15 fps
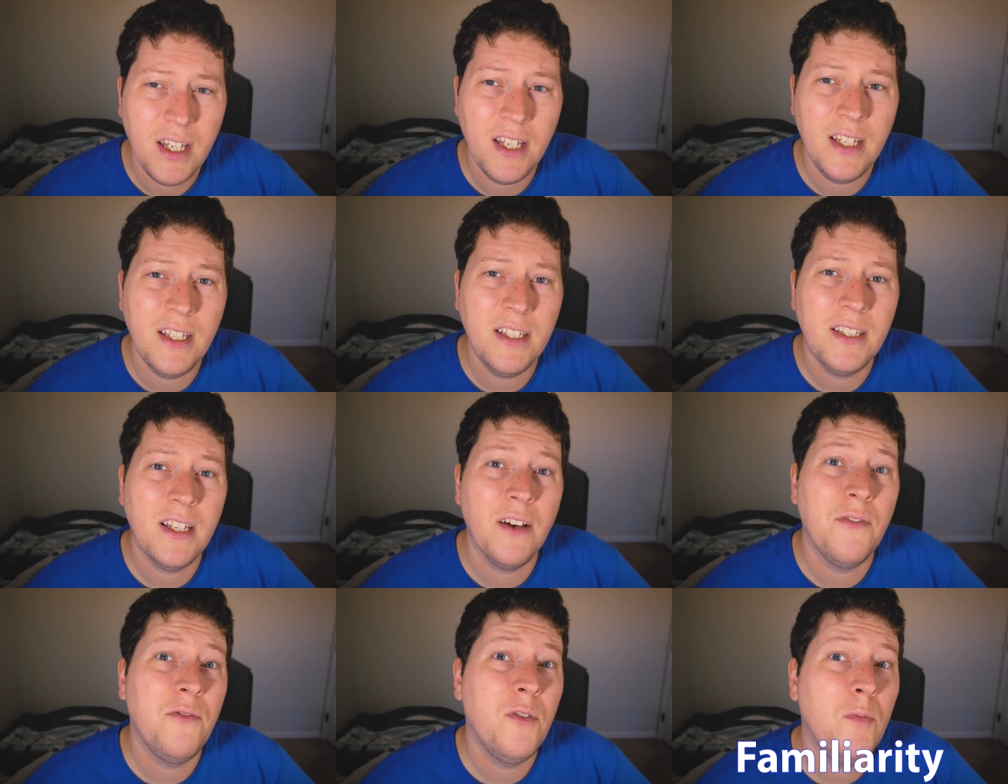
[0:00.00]

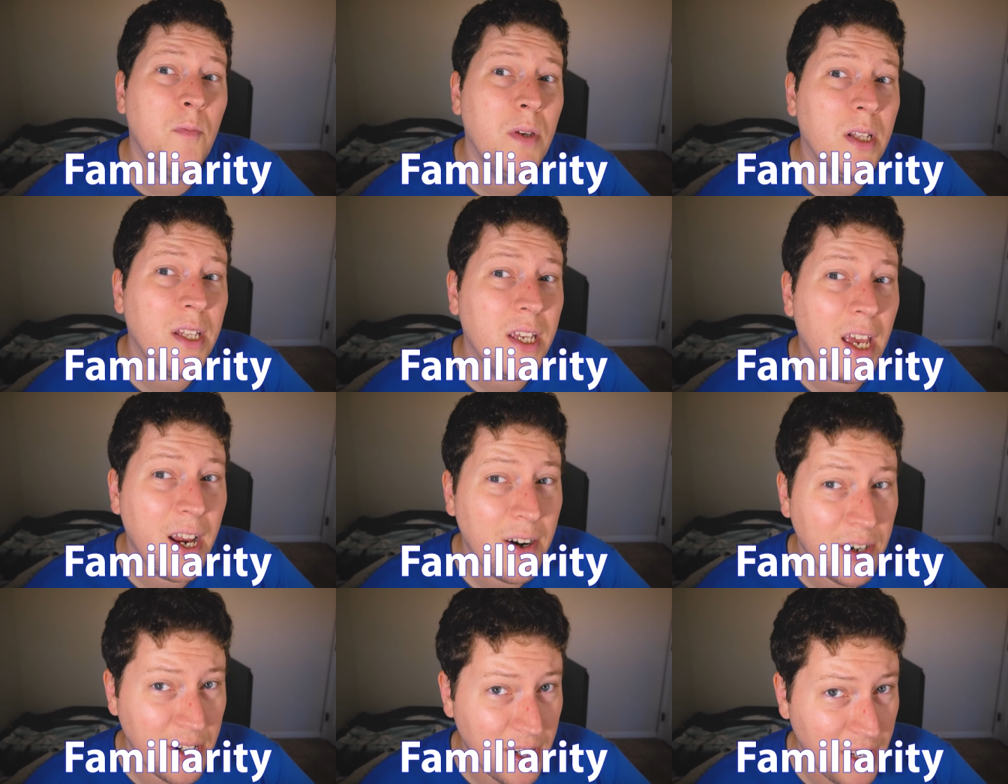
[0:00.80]
is
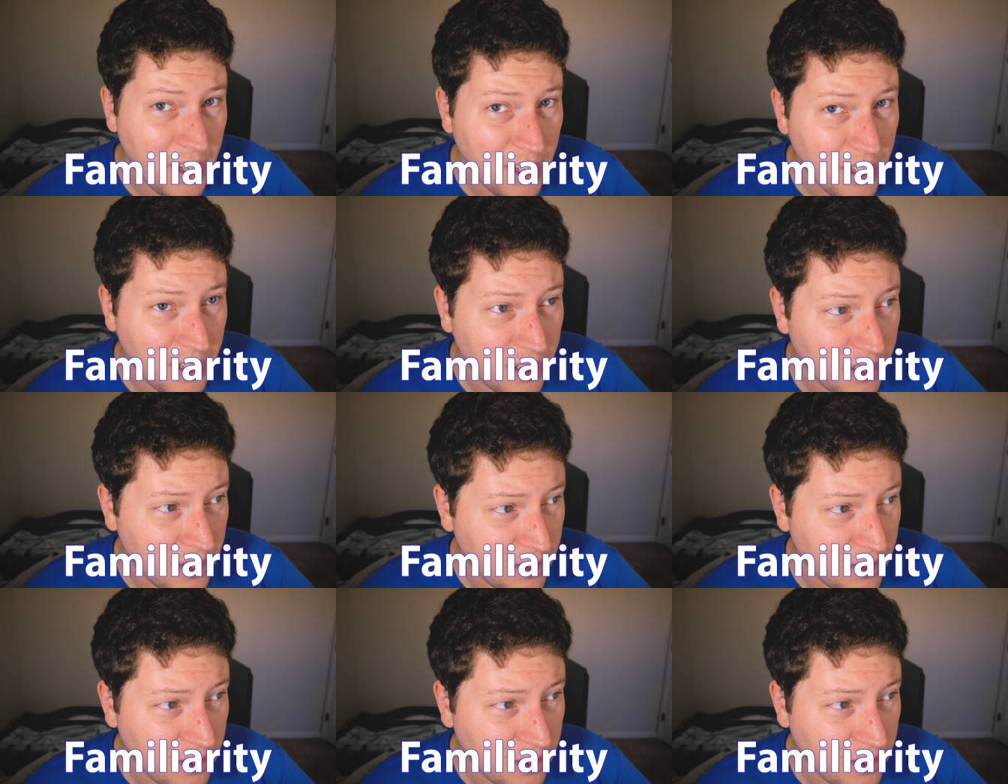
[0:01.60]
familiarity.